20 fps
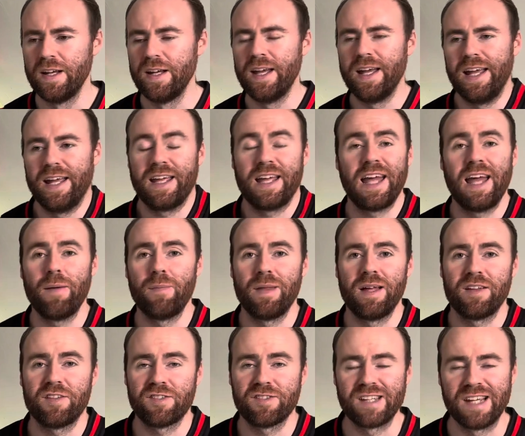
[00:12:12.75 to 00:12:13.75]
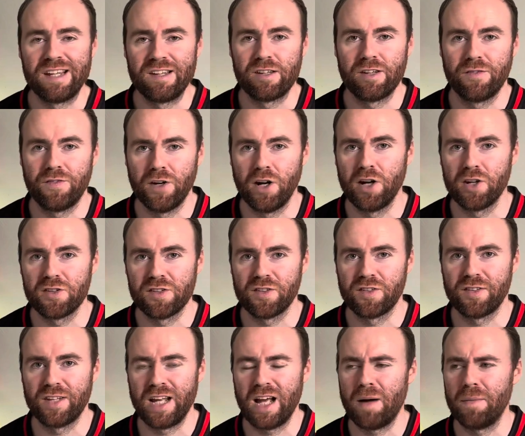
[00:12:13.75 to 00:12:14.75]
It kept that sense of
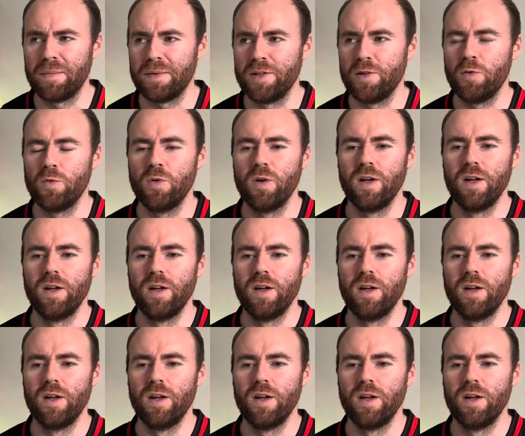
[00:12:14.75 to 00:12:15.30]
urgency up, and you